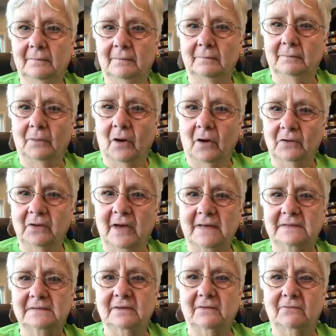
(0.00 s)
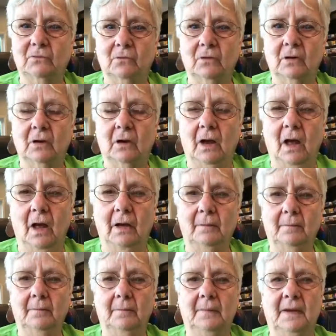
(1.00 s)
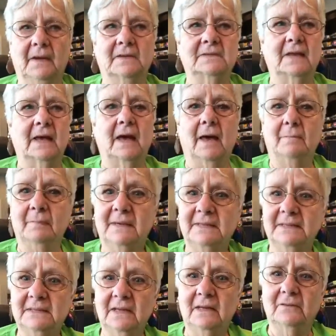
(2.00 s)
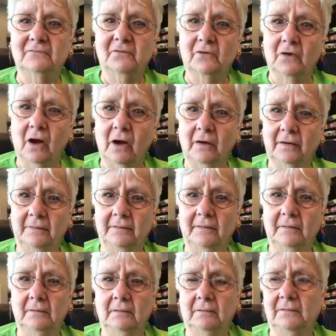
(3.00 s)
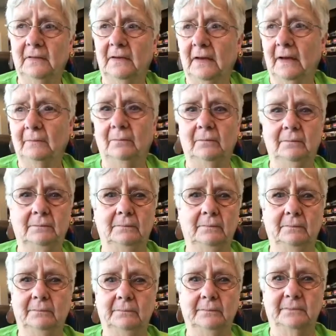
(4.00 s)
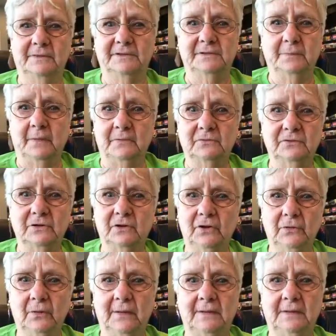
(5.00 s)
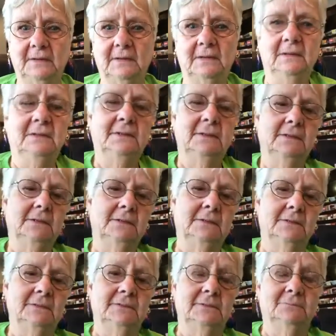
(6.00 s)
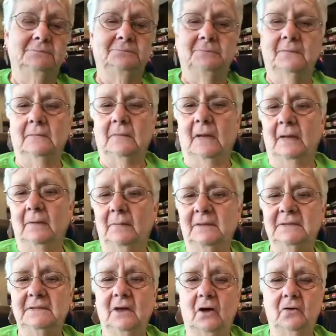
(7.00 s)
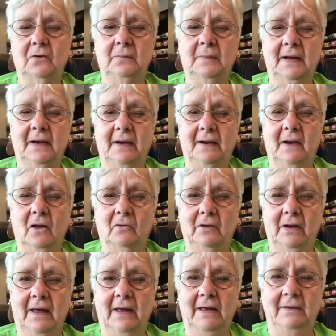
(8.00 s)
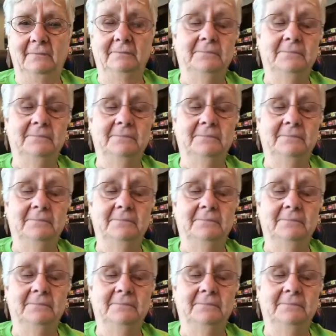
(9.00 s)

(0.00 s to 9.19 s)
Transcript: broadcast at 4 o'clock because I got busy and forgot that I was supposed to do it. And I've been talking about it all day.